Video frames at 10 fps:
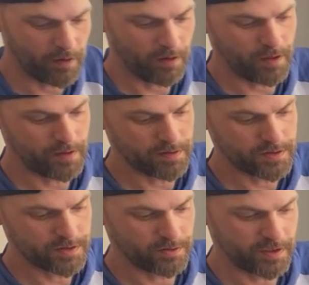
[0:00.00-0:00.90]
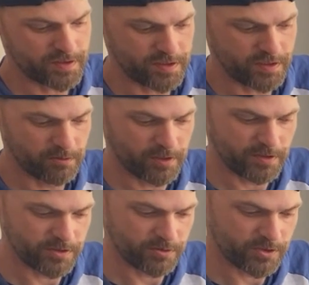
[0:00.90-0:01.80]
All right, so let's see where
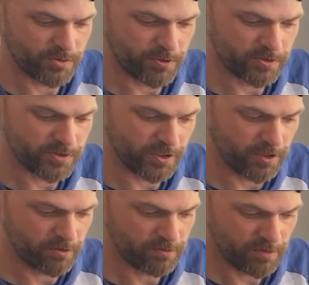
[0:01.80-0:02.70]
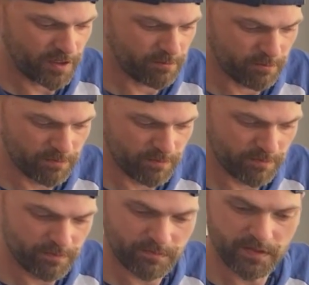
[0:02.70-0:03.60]
this was supposed to go. I'm
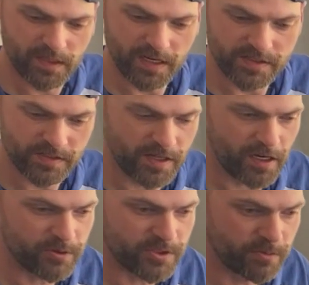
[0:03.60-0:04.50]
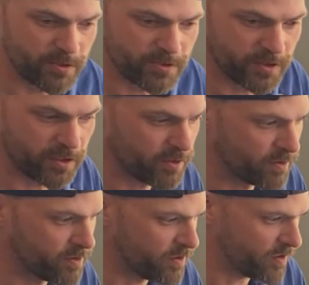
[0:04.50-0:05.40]
guessing that was supposed to
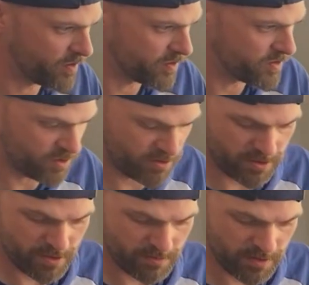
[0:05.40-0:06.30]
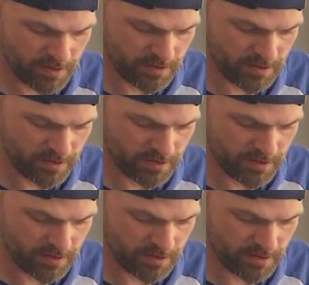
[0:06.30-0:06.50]
go on the tone arm.